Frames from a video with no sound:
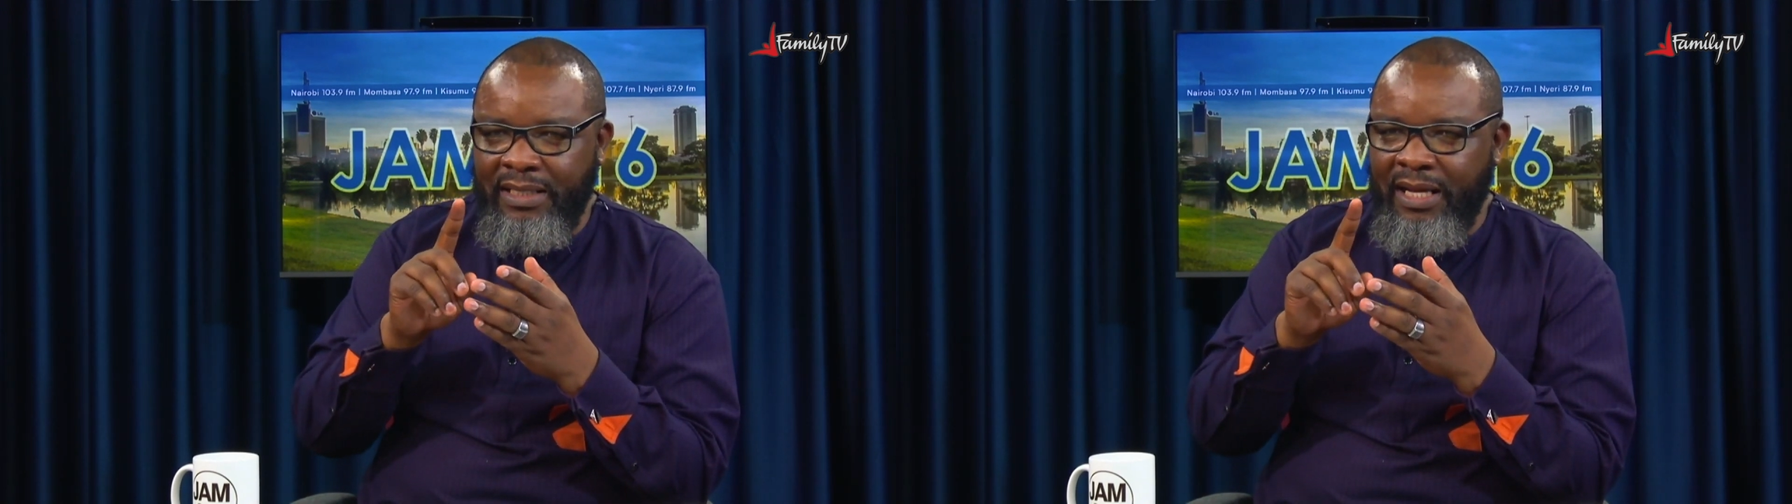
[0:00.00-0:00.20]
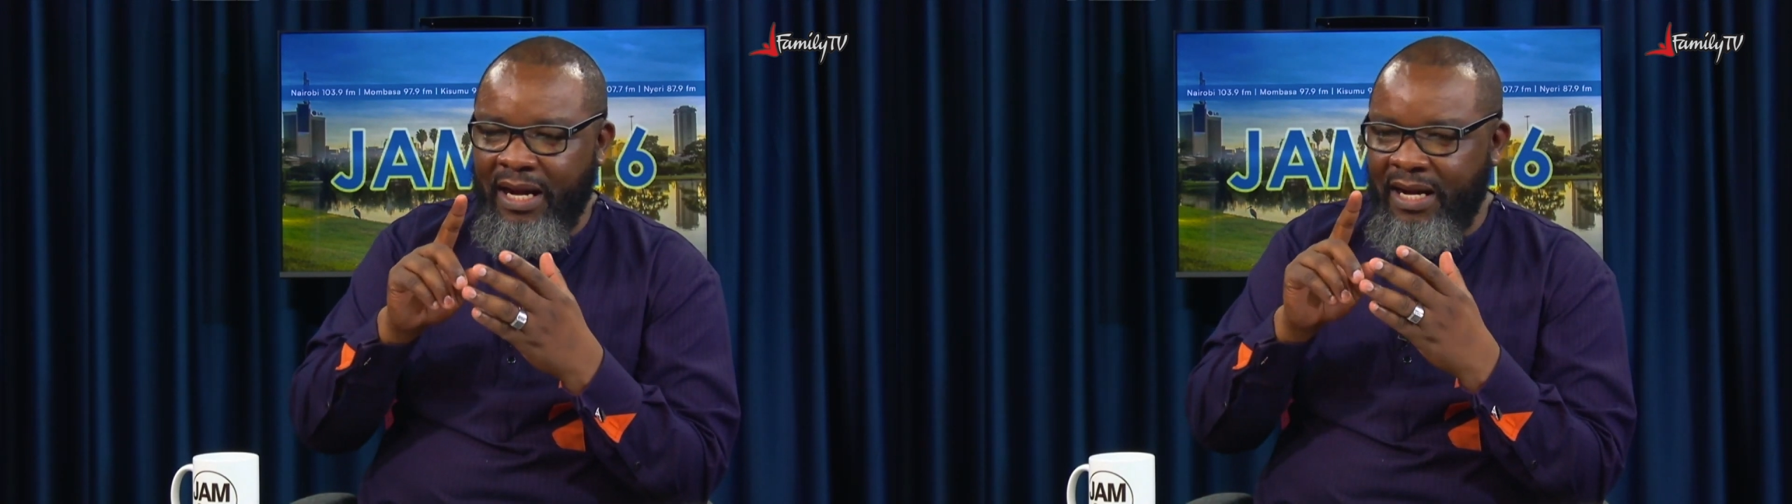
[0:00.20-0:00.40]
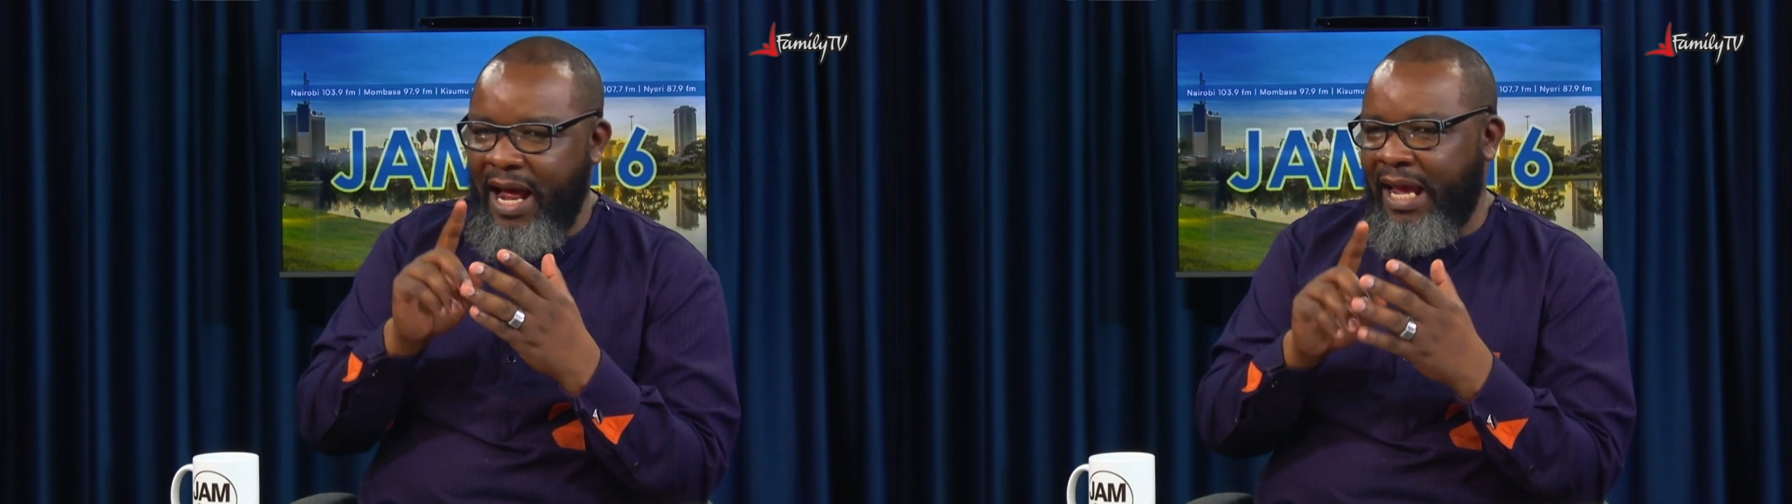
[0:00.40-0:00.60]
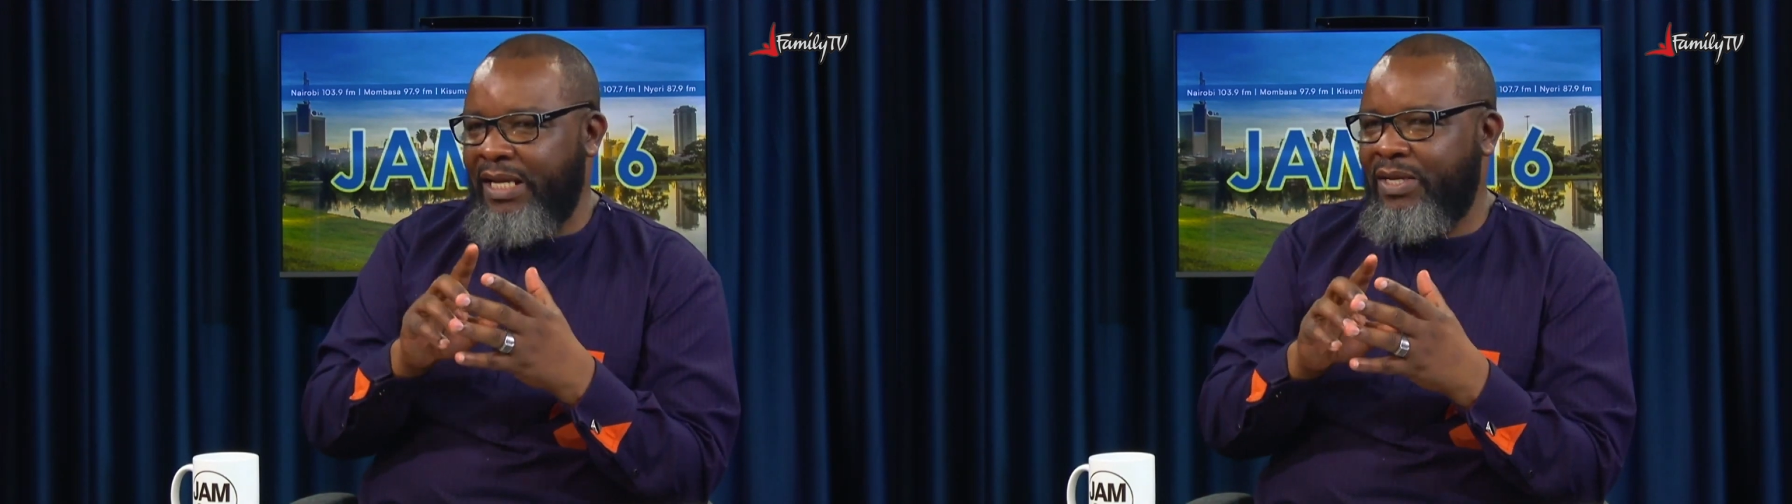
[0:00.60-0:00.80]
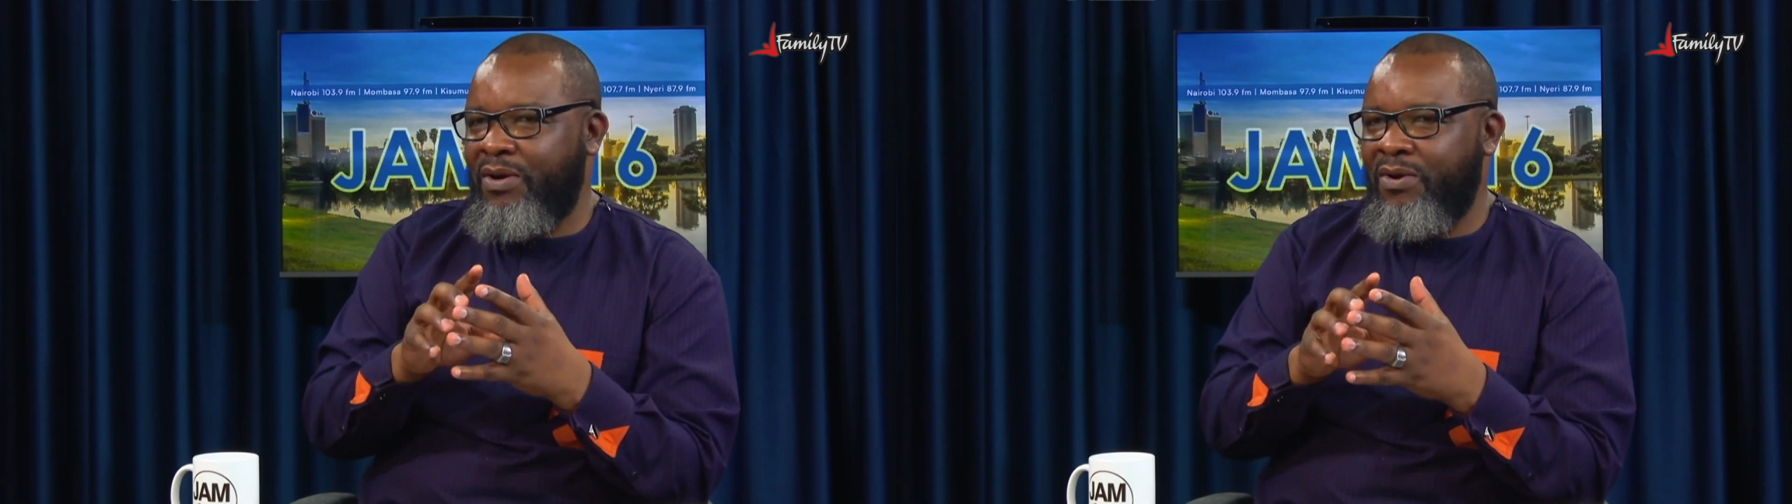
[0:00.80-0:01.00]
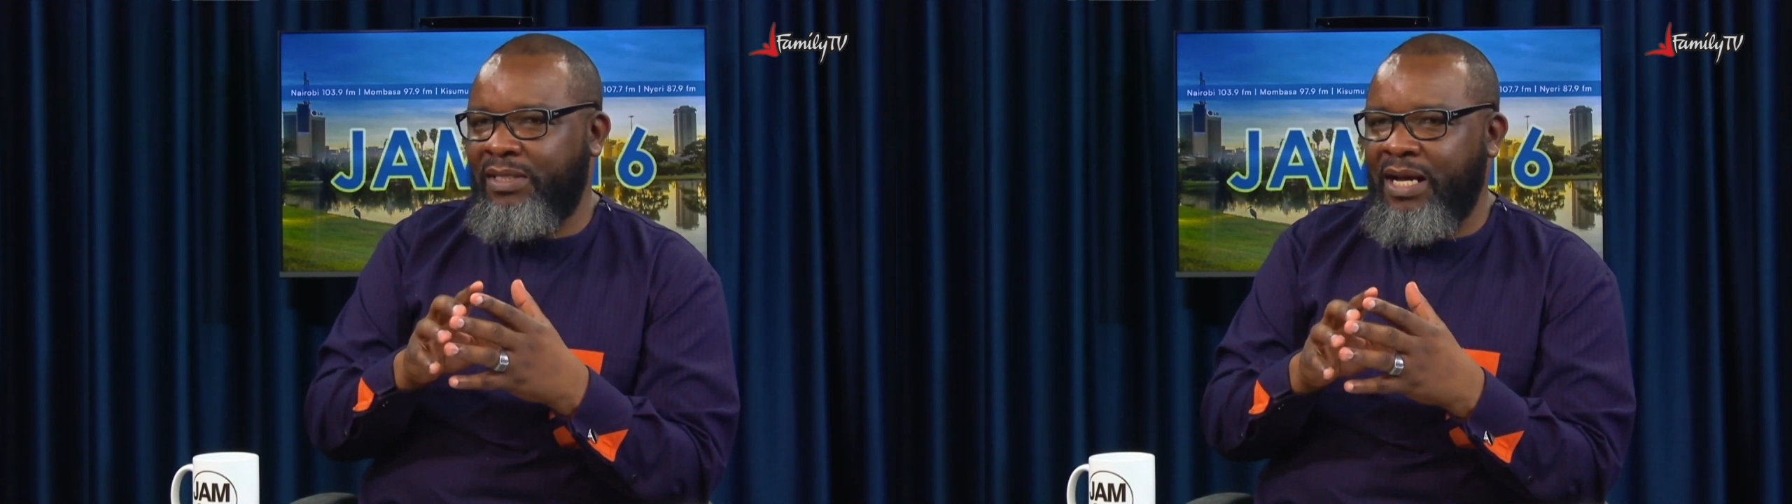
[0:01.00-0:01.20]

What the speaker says: rugged cross